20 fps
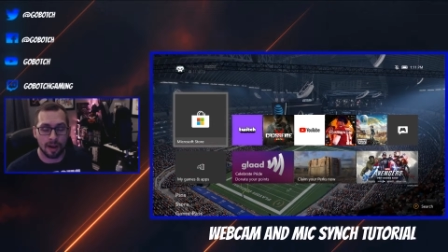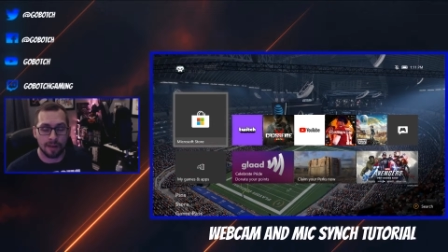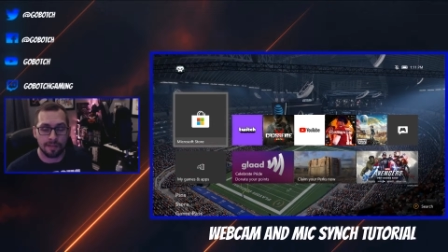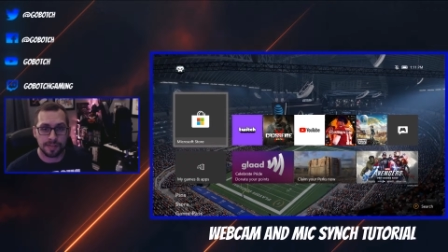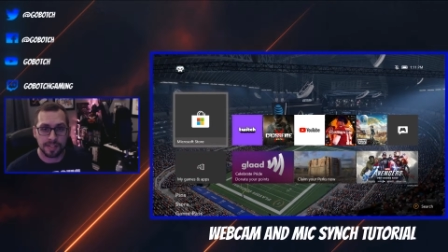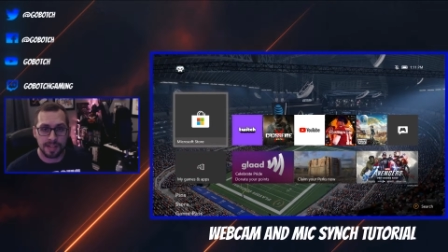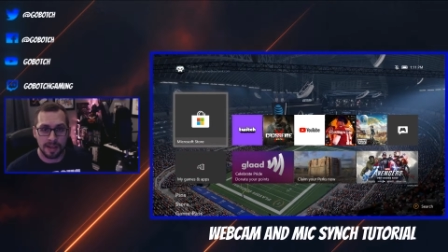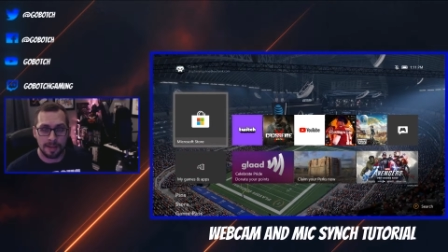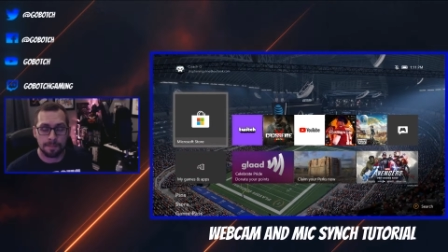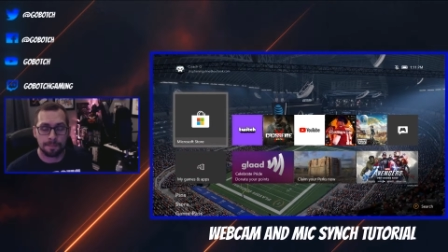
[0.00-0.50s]

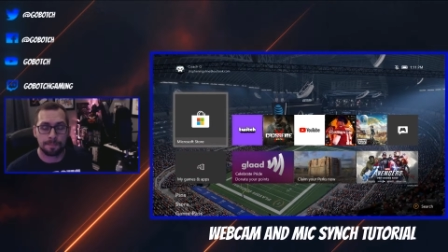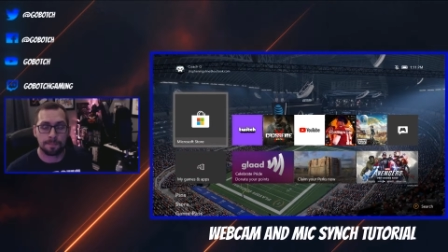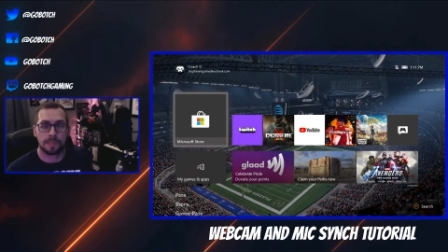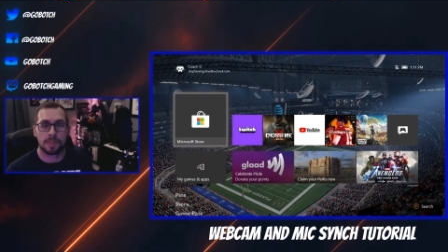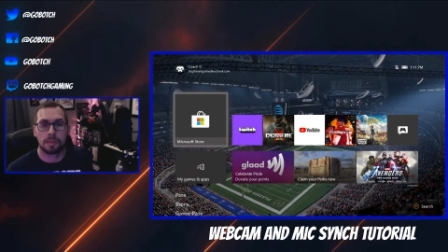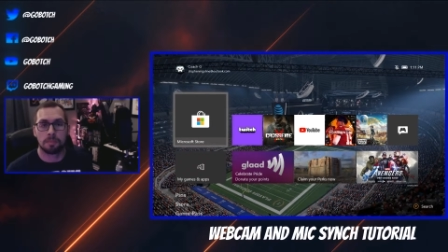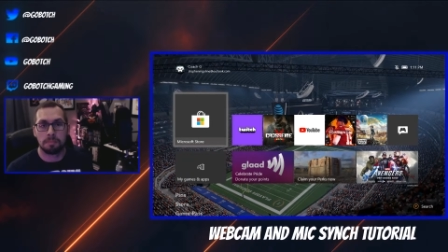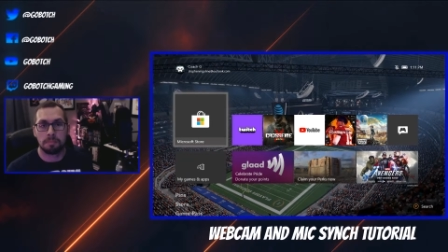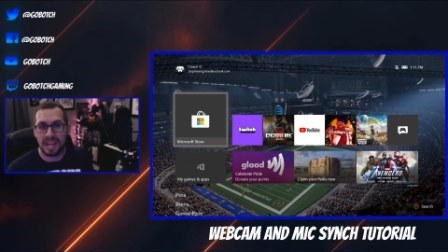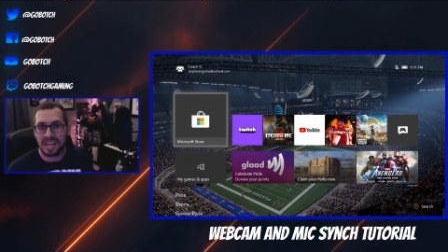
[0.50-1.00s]
offset
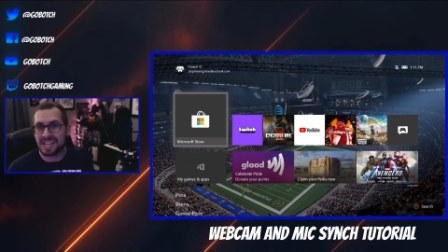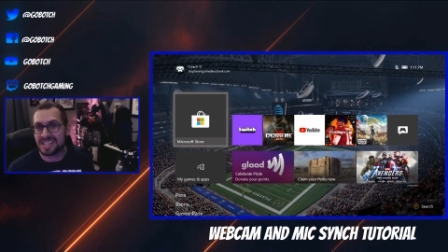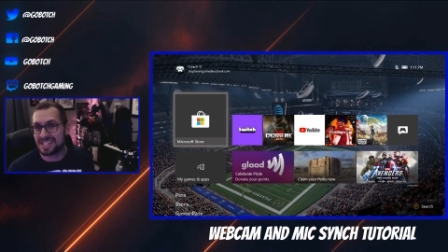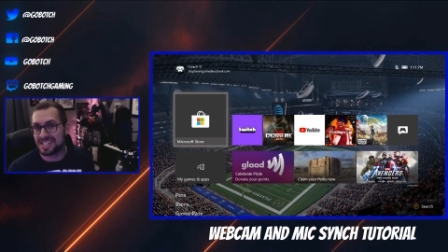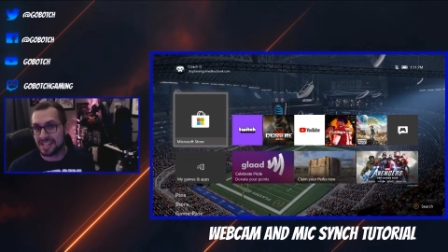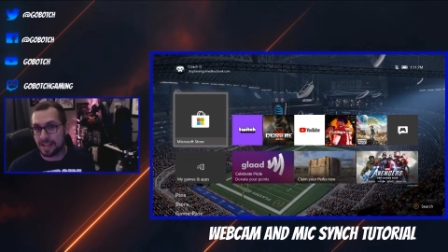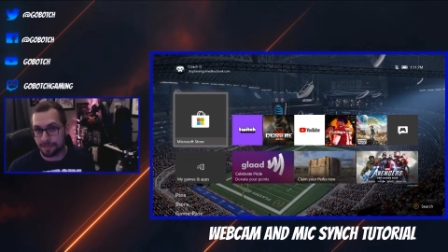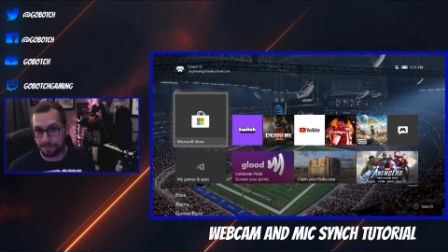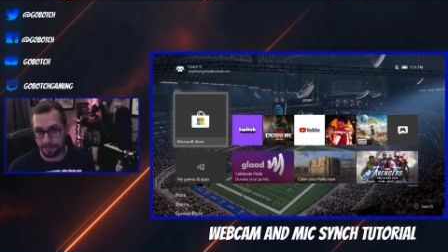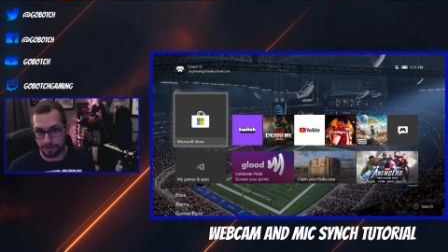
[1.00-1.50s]
may
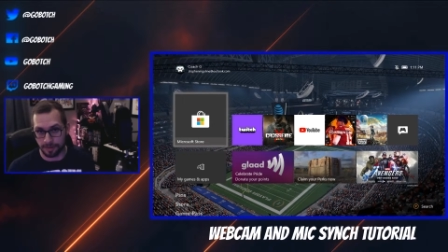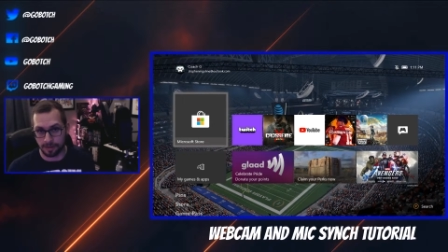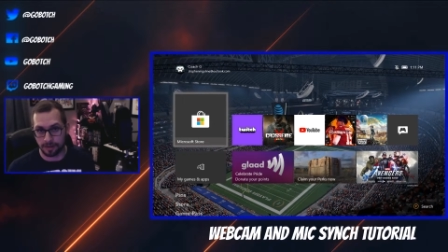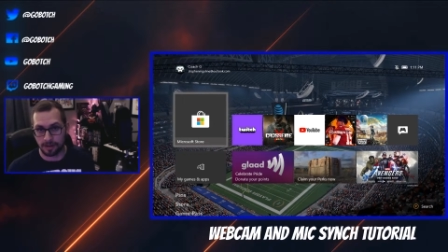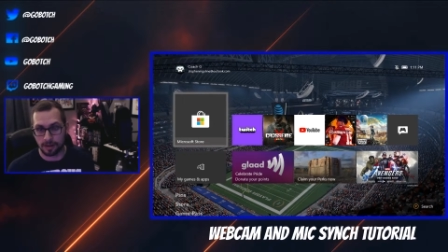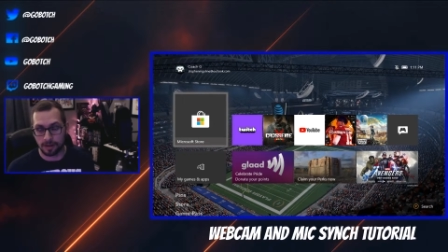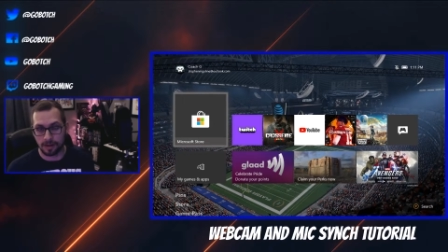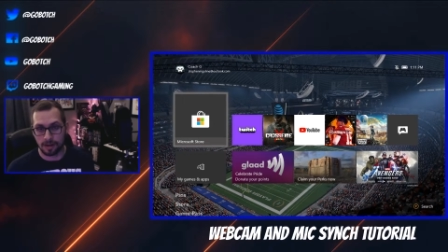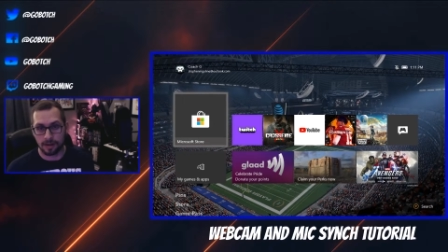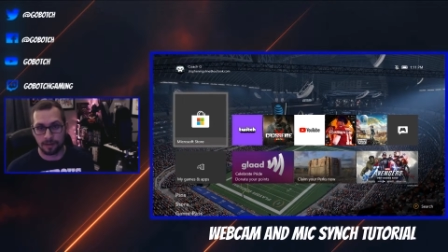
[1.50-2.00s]
differ